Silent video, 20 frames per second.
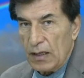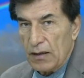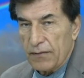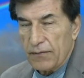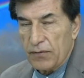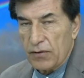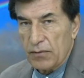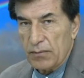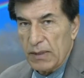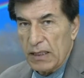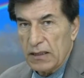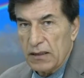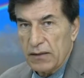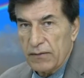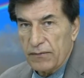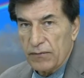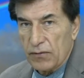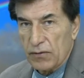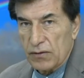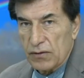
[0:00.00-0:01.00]
for money,
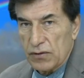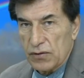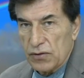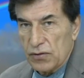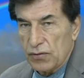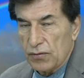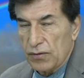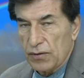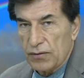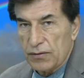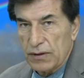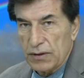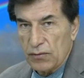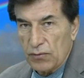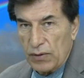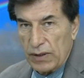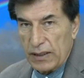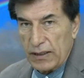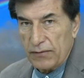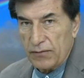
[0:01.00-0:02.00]
for jewelry,
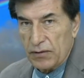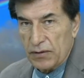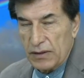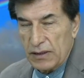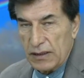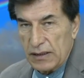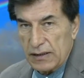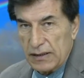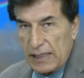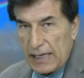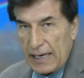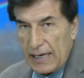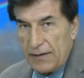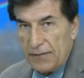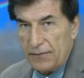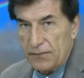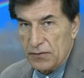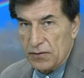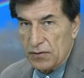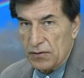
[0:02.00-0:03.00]
whatever he's
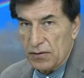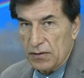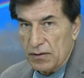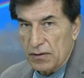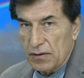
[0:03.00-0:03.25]
after,